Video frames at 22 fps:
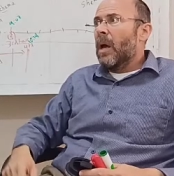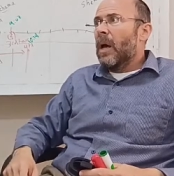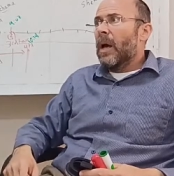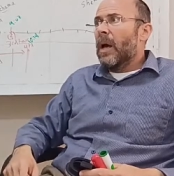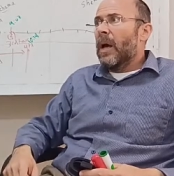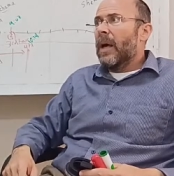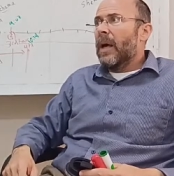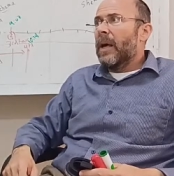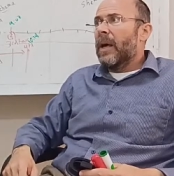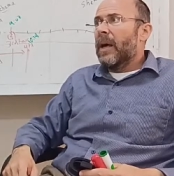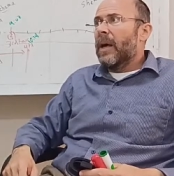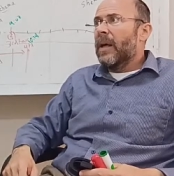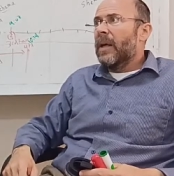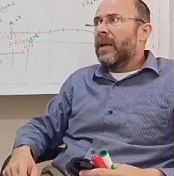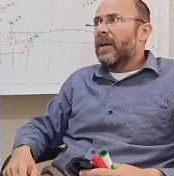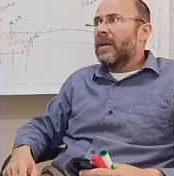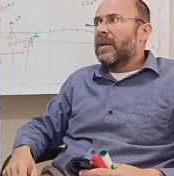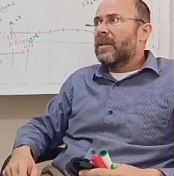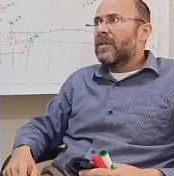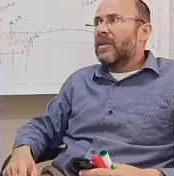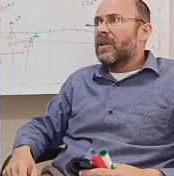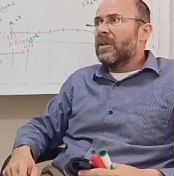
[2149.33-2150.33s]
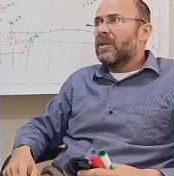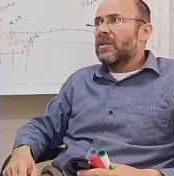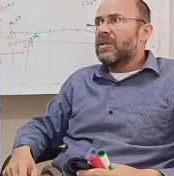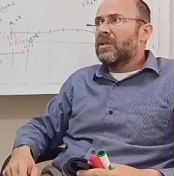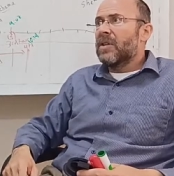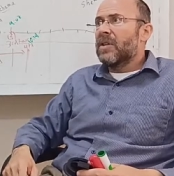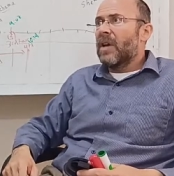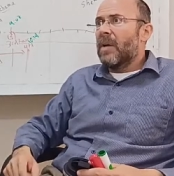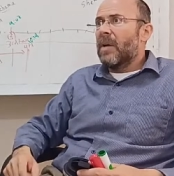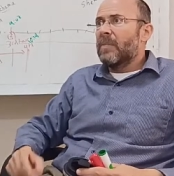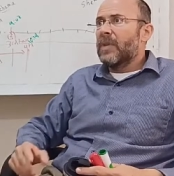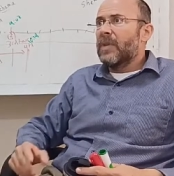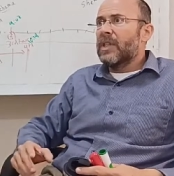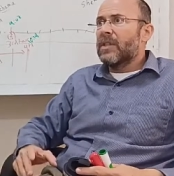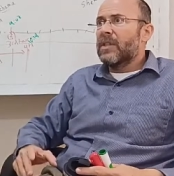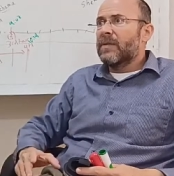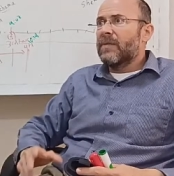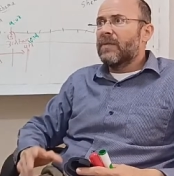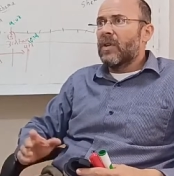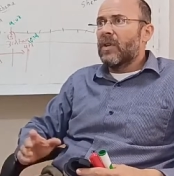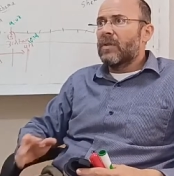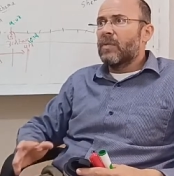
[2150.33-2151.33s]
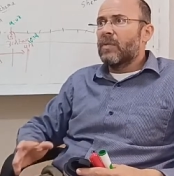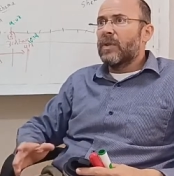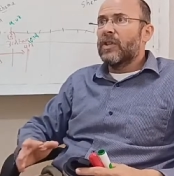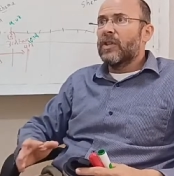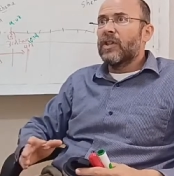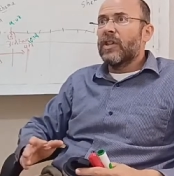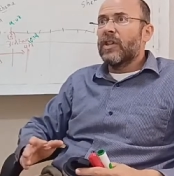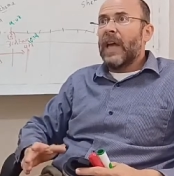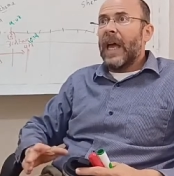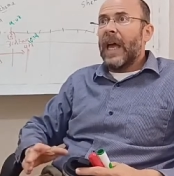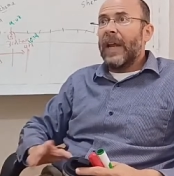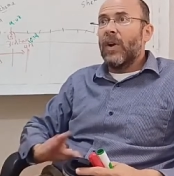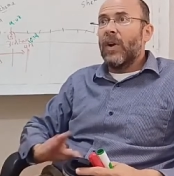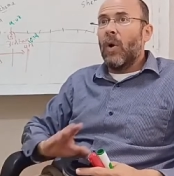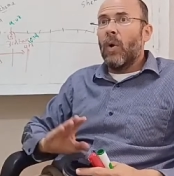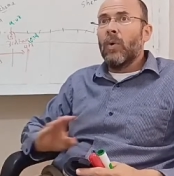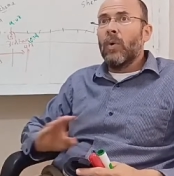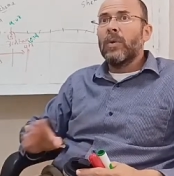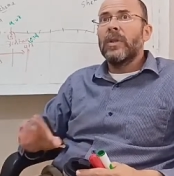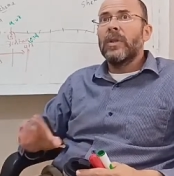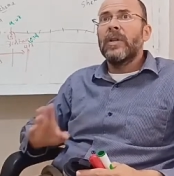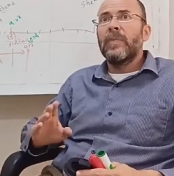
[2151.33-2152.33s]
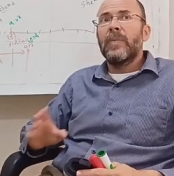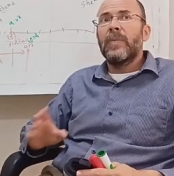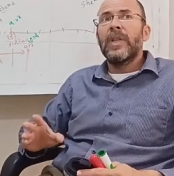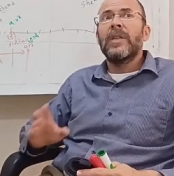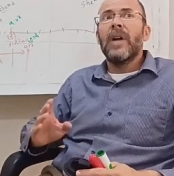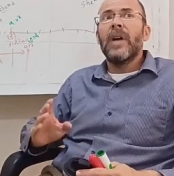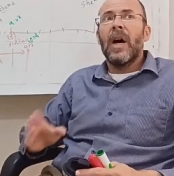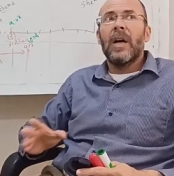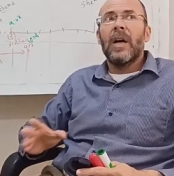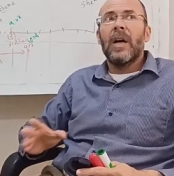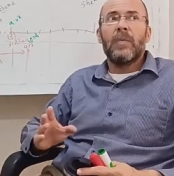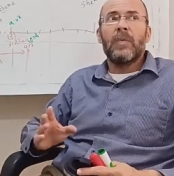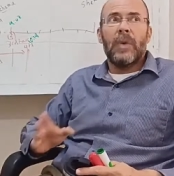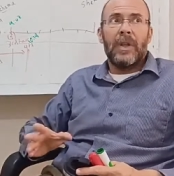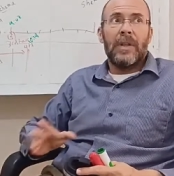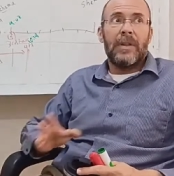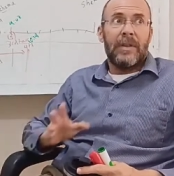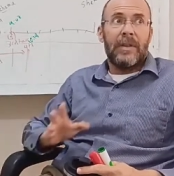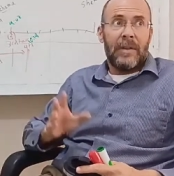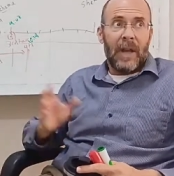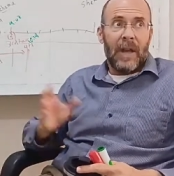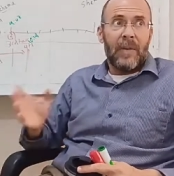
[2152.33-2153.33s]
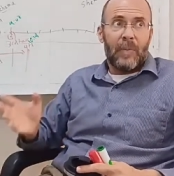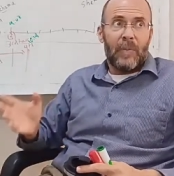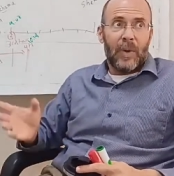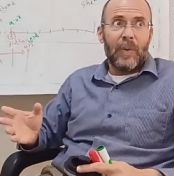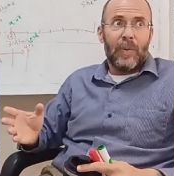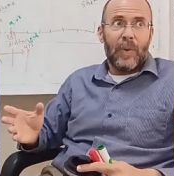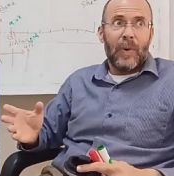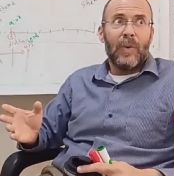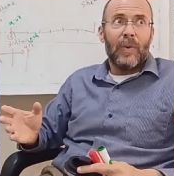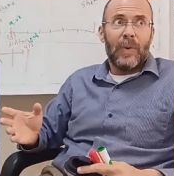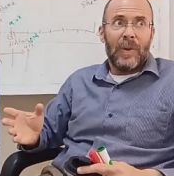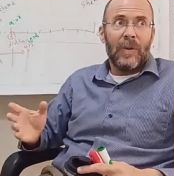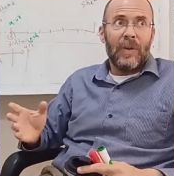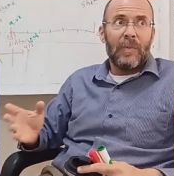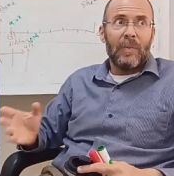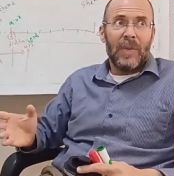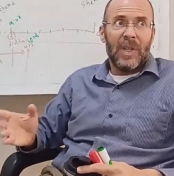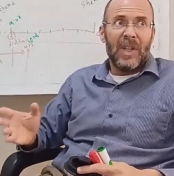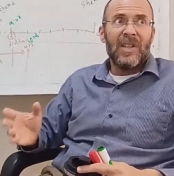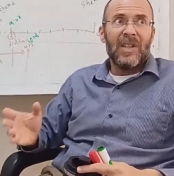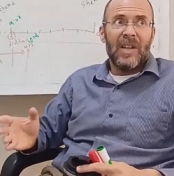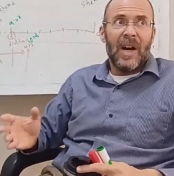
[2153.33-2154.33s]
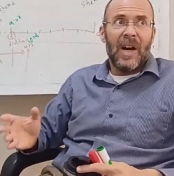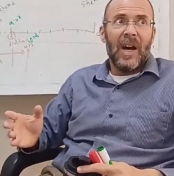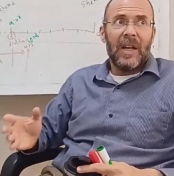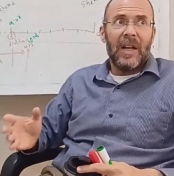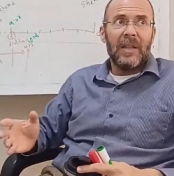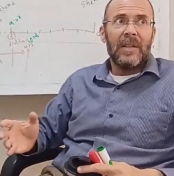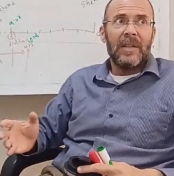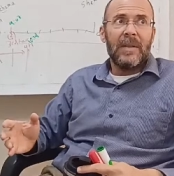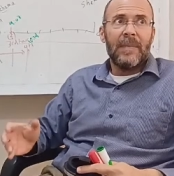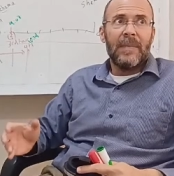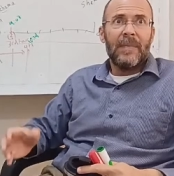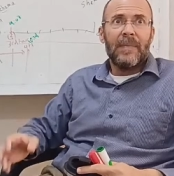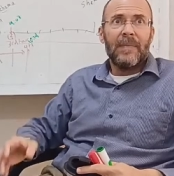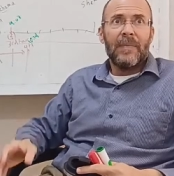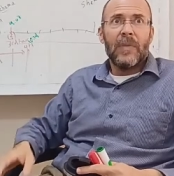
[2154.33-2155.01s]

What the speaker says: There are some mitzvot which can only be done with 10 people, with a minyan.